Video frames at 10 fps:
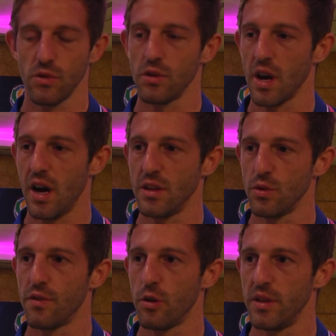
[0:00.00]
some good
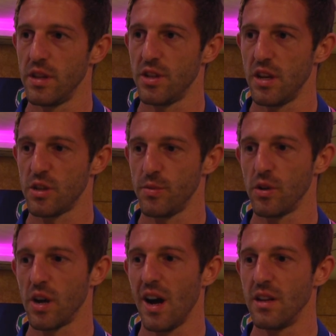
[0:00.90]
guys who have come in this year. Some
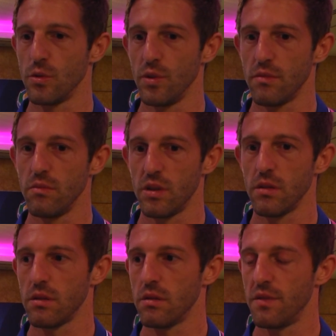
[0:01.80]
young guys who we
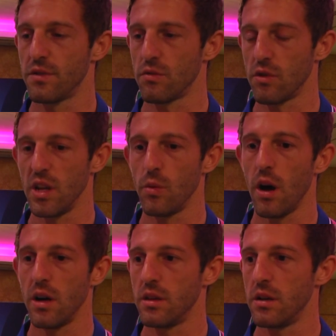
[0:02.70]
have done really
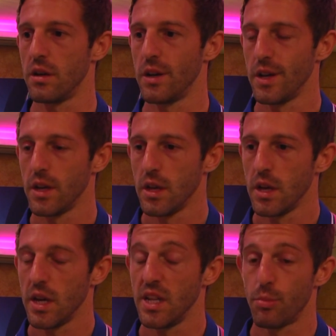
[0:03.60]
well in
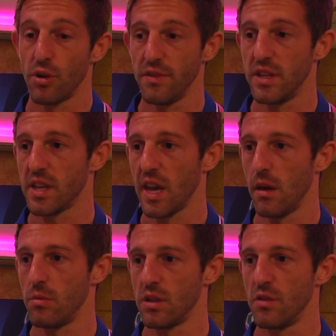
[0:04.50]
the previous
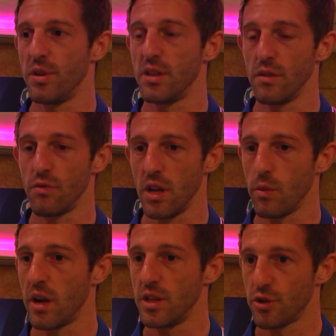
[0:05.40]
games and have been doing
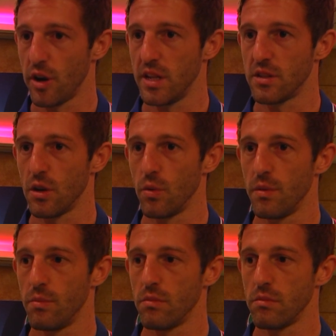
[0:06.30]
really well in training. So
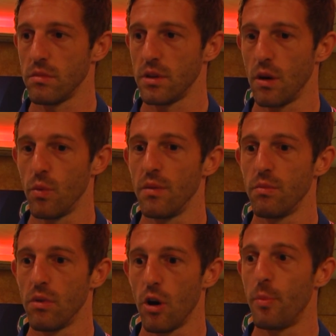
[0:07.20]
we're
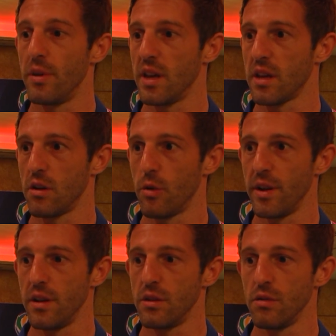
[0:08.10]
hoping they can
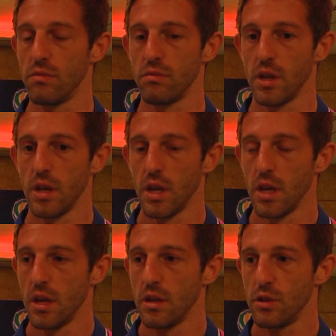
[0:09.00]
come in and
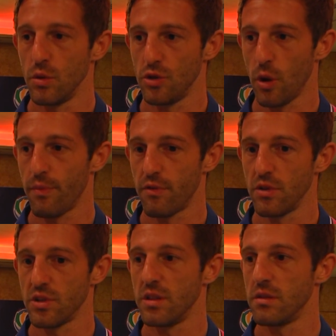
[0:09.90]
do a job
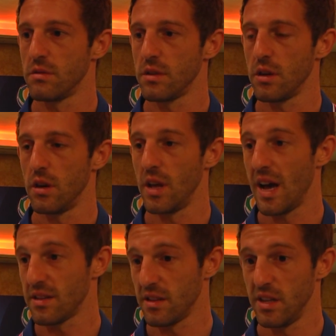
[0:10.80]
for us in
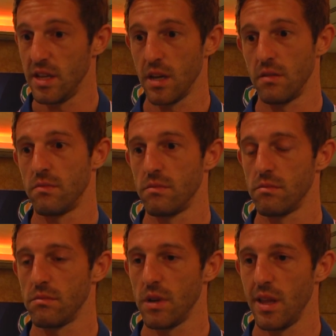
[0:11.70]
the S League and